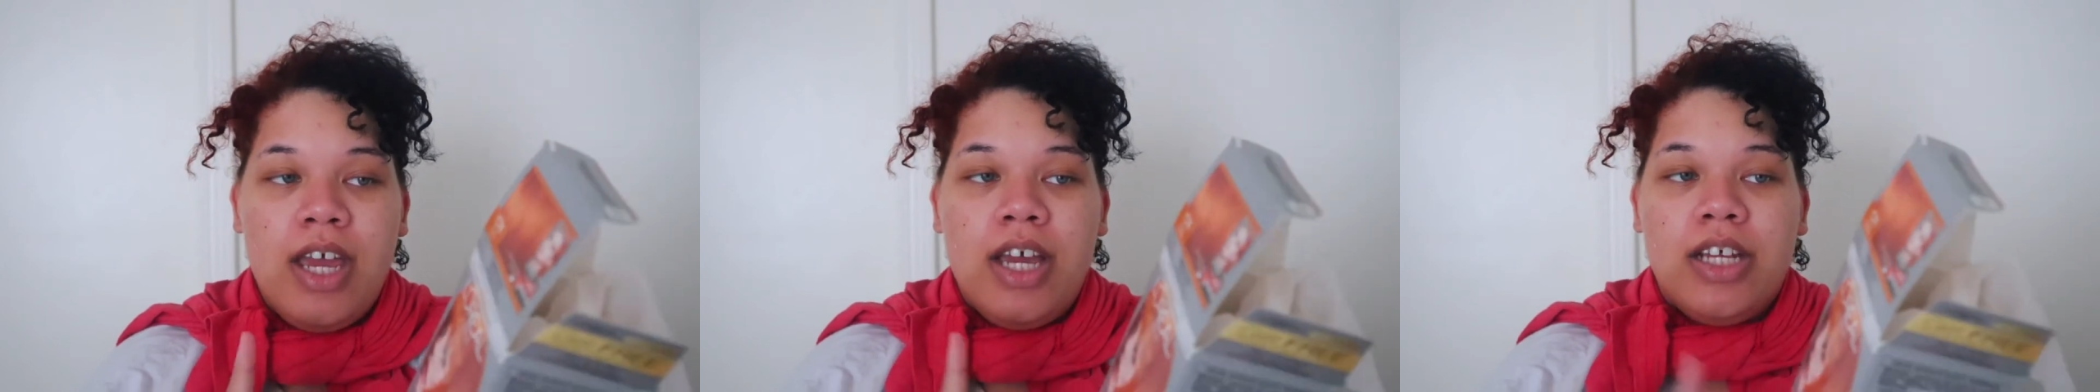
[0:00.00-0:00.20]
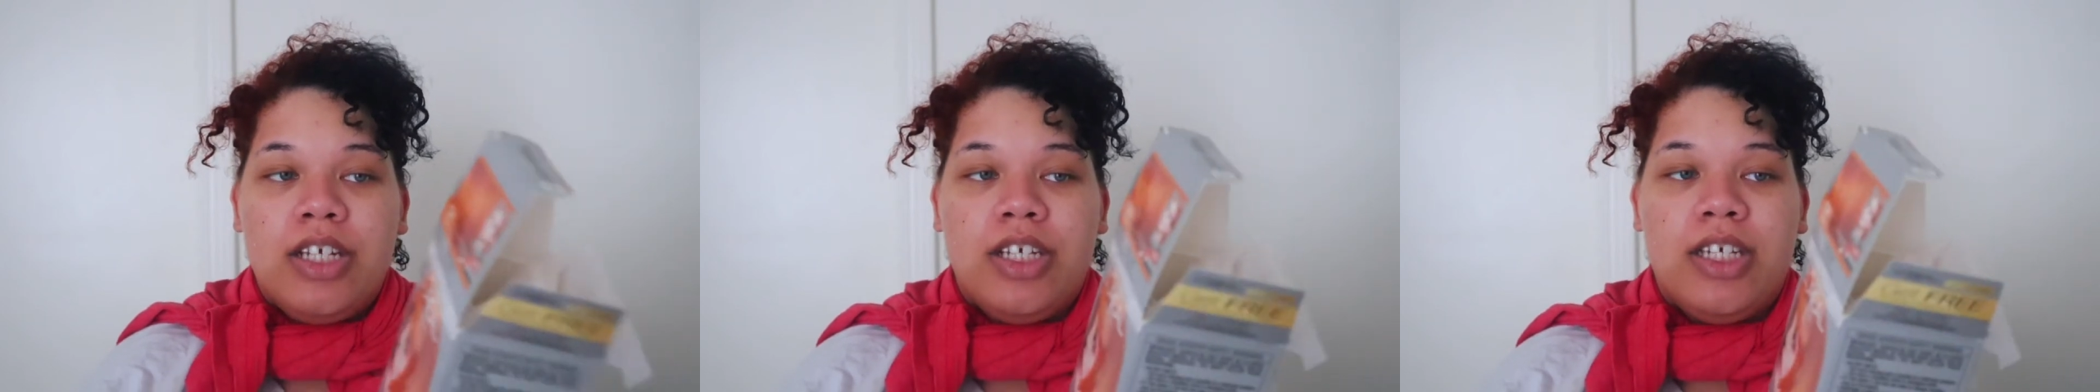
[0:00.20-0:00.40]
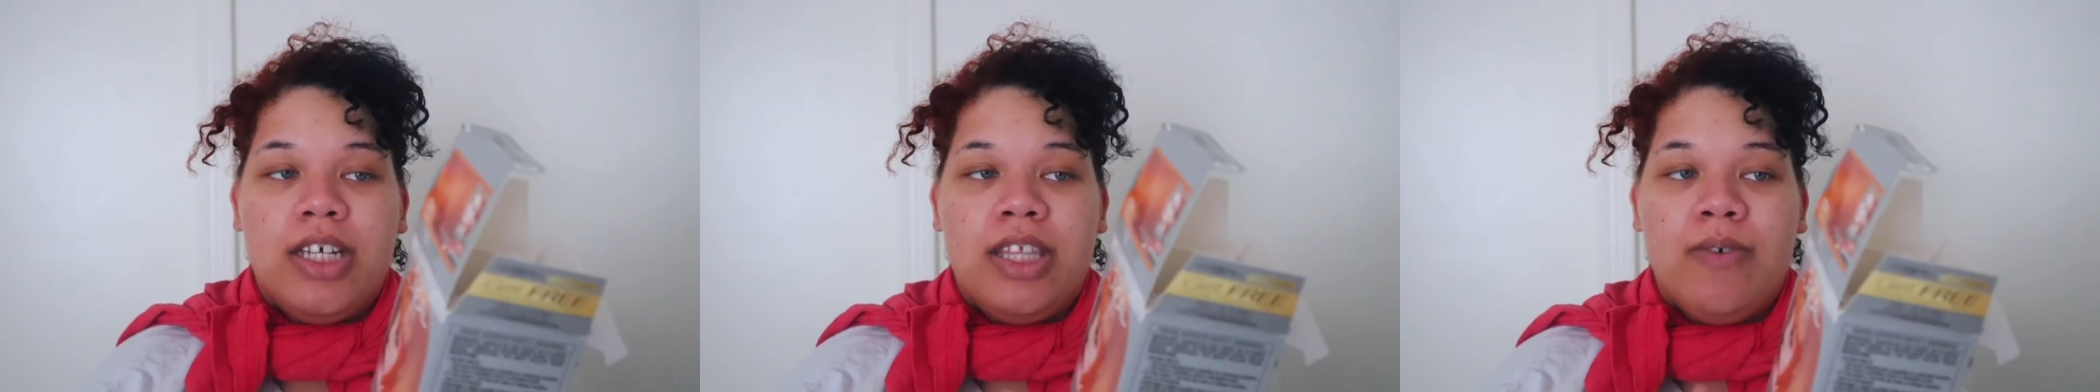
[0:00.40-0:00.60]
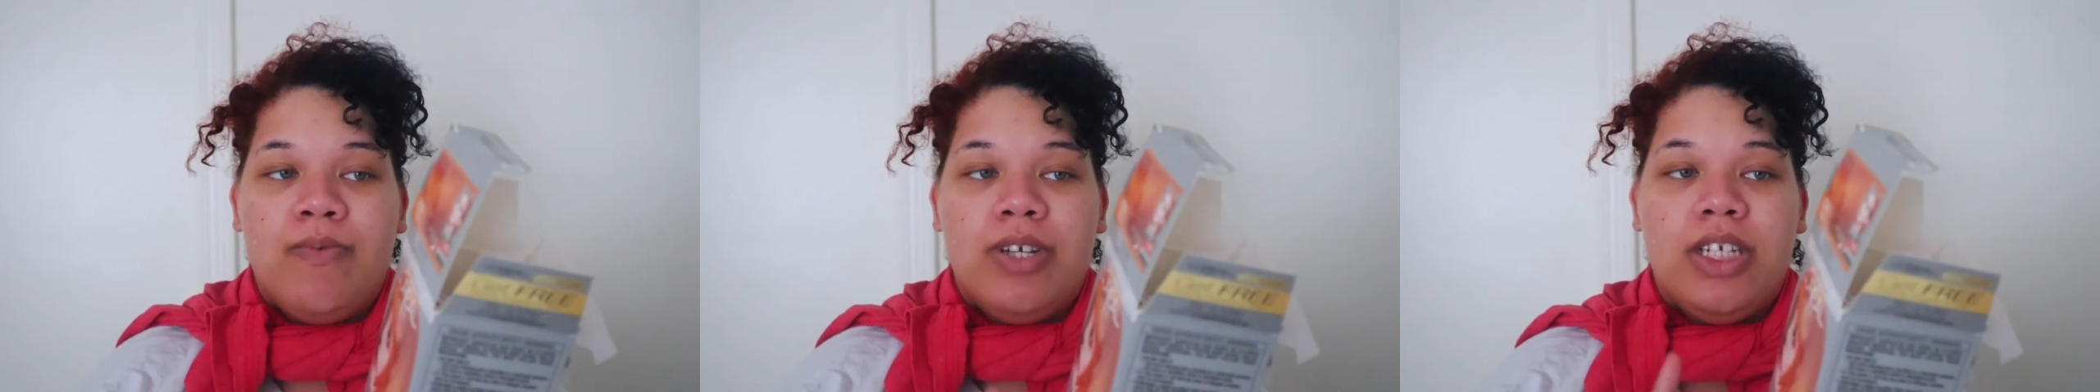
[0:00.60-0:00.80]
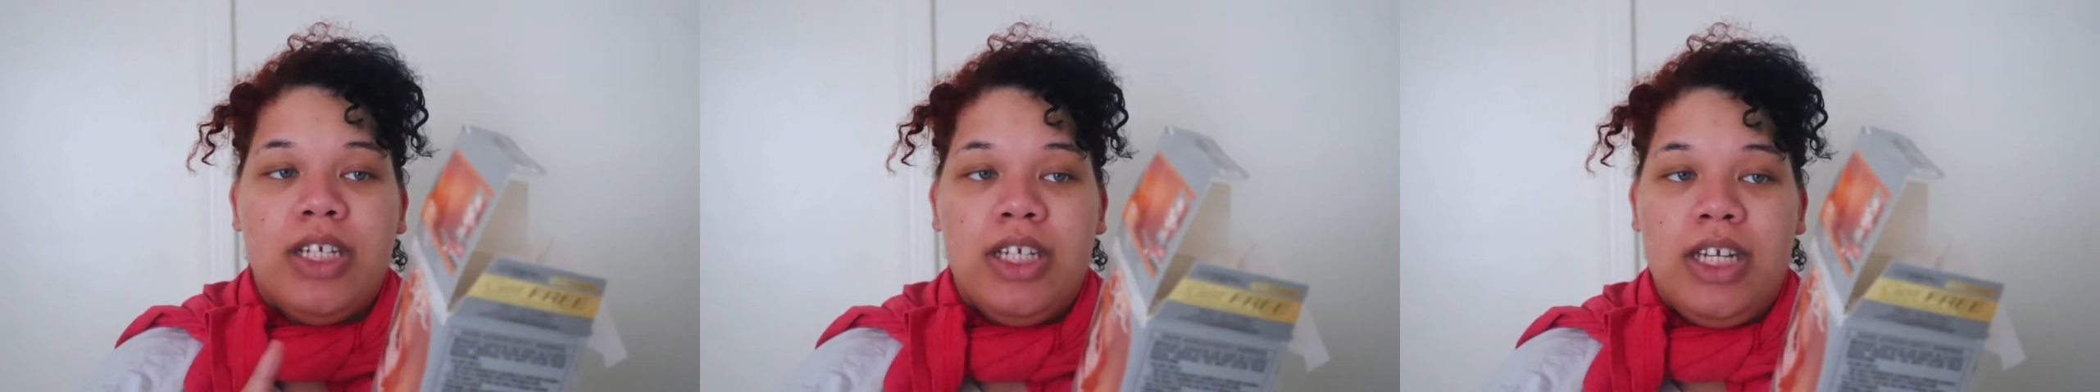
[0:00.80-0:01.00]
she said that
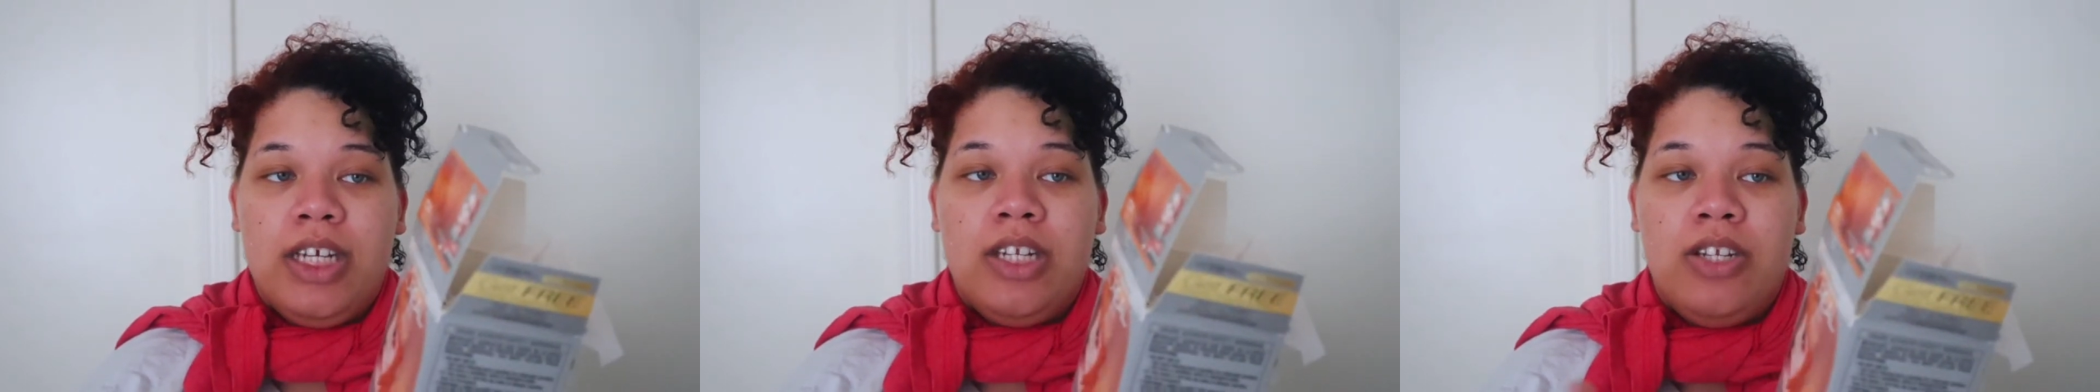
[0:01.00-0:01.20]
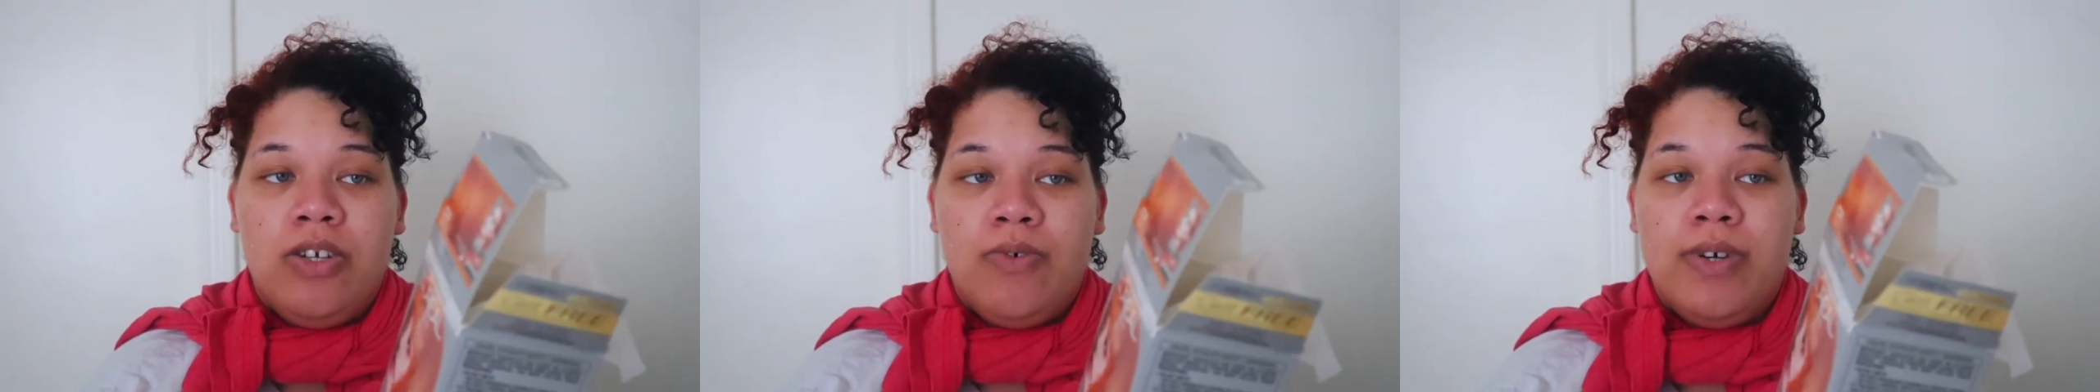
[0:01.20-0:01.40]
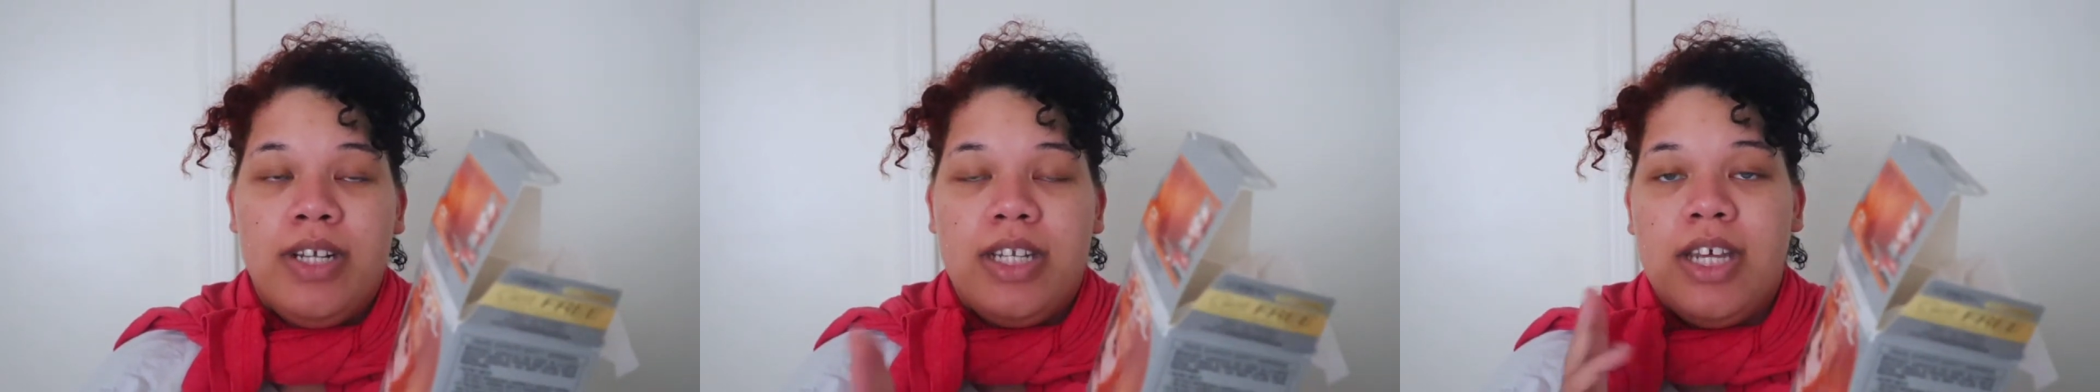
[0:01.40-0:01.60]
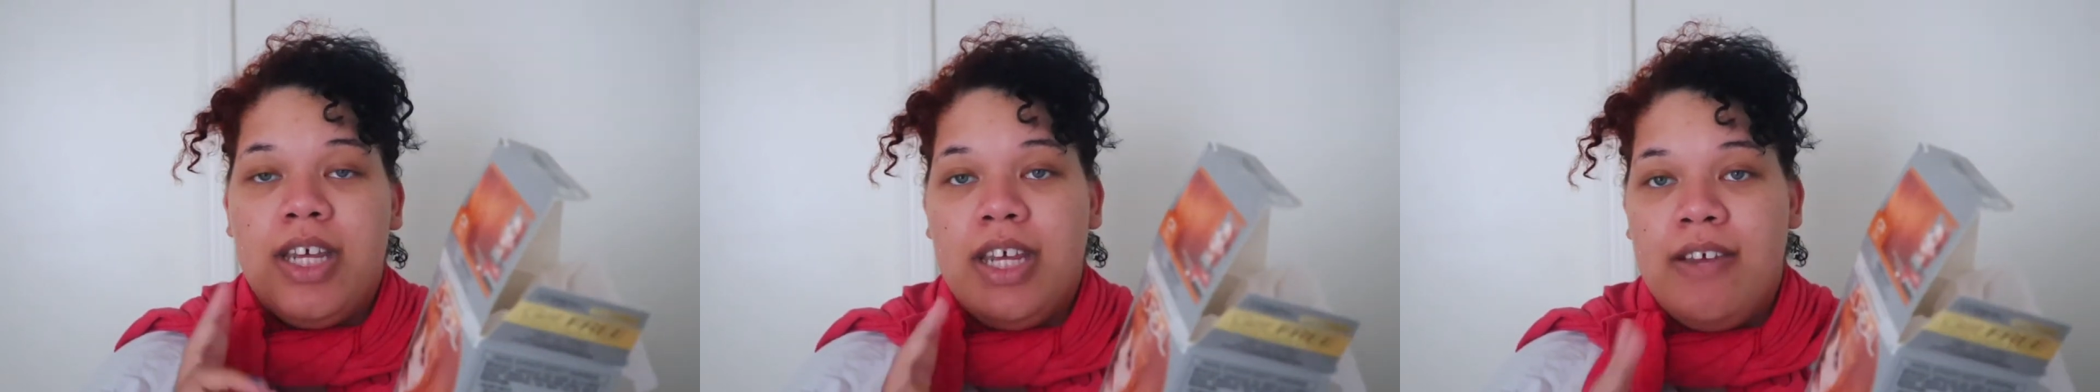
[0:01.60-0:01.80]
when she did do it